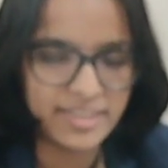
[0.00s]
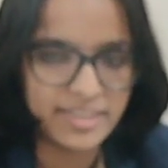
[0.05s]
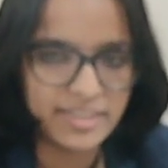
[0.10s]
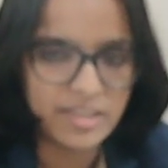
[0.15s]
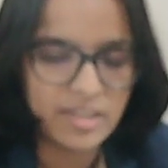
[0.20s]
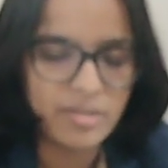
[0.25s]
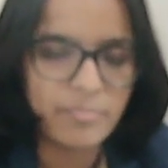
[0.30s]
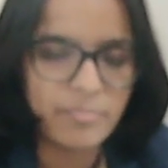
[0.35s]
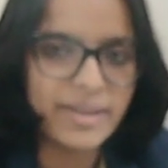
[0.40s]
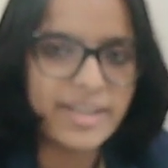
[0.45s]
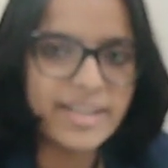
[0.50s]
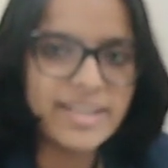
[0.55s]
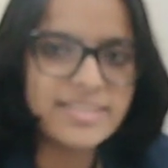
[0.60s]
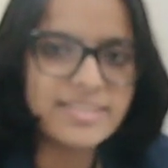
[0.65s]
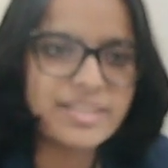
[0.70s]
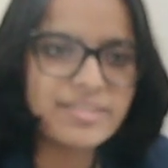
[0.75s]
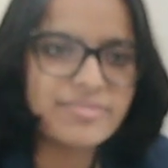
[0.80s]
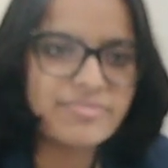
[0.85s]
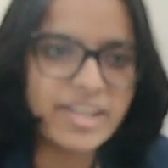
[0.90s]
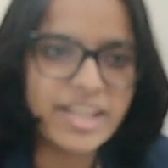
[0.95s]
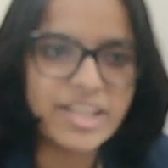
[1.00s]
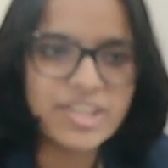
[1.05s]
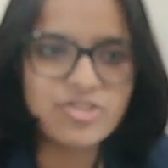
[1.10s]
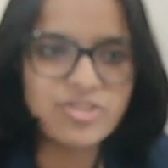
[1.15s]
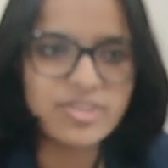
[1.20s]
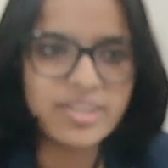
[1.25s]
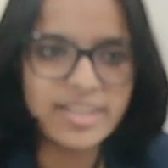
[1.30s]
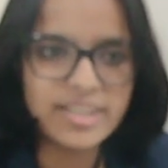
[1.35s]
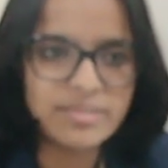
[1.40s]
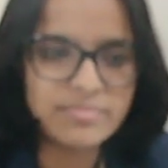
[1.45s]
because reflection
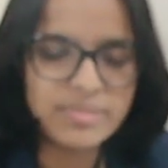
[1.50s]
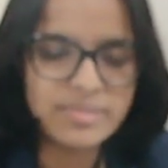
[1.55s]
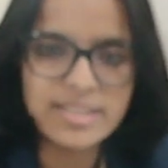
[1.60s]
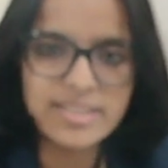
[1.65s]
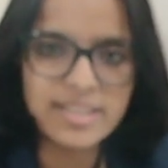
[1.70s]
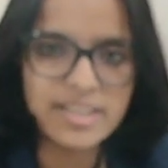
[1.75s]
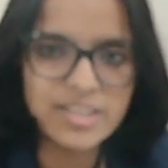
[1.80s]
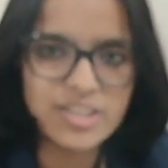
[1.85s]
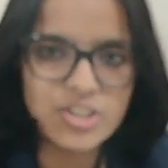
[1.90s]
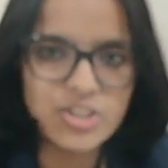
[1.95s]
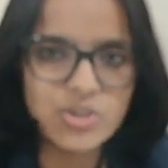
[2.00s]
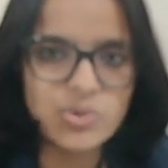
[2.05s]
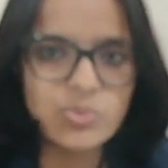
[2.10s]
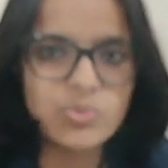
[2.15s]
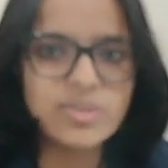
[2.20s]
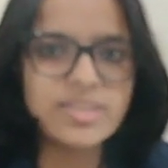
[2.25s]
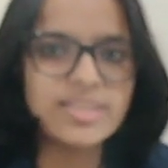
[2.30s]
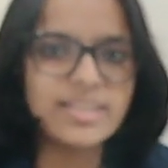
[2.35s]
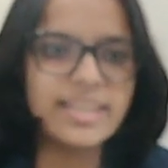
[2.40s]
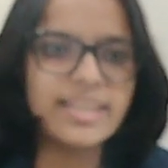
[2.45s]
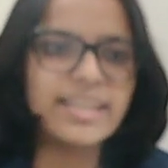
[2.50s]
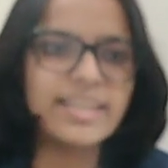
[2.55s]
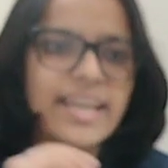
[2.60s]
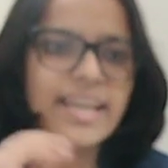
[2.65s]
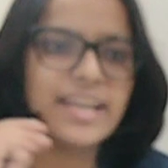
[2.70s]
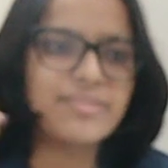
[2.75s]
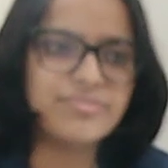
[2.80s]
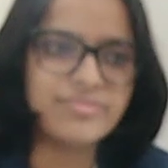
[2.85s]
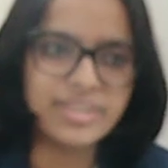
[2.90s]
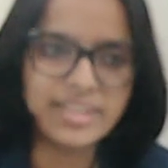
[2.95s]
enables us to see
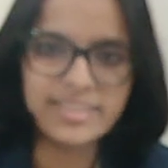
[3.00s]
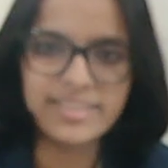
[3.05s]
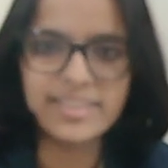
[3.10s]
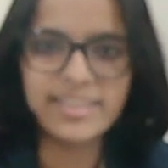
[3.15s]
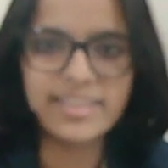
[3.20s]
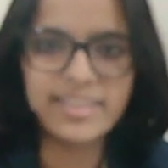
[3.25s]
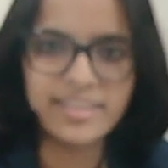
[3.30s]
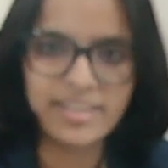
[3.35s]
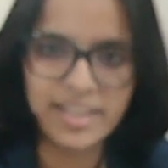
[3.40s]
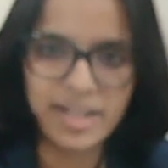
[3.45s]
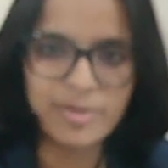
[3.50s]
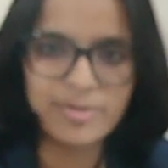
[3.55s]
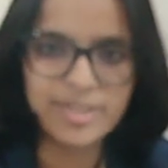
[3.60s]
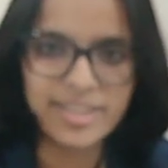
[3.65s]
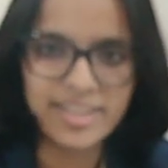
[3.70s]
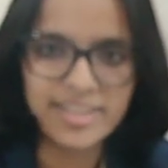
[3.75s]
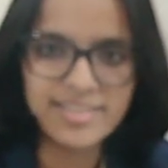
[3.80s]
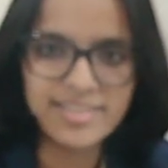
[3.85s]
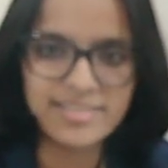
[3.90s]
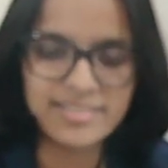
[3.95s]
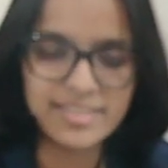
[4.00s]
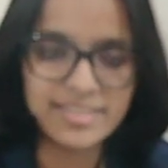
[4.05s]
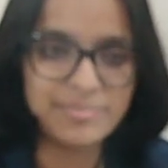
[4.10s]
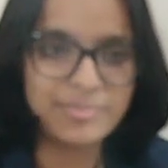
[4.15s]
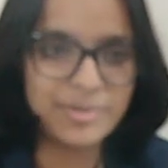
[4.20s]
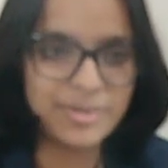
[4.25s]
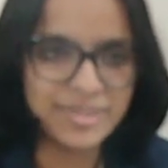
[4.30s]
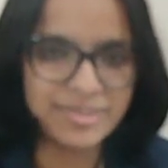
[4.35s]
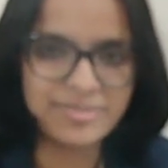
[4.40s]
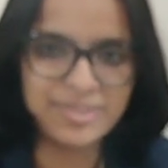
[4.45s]
everything around us, this
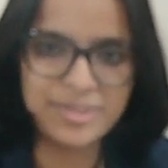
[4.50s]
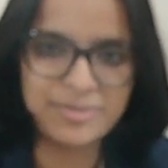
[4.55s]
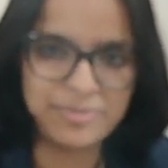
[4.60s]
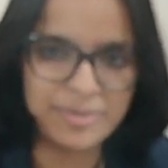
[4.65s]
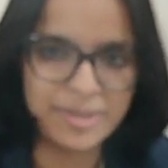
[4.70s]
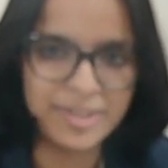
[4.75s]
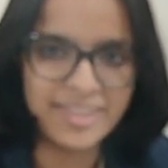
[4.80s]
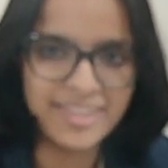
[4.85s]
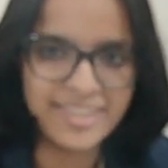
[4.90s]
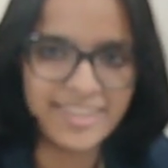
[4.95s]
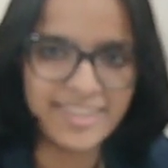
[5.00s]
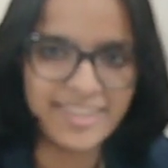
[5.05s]
beautiful world,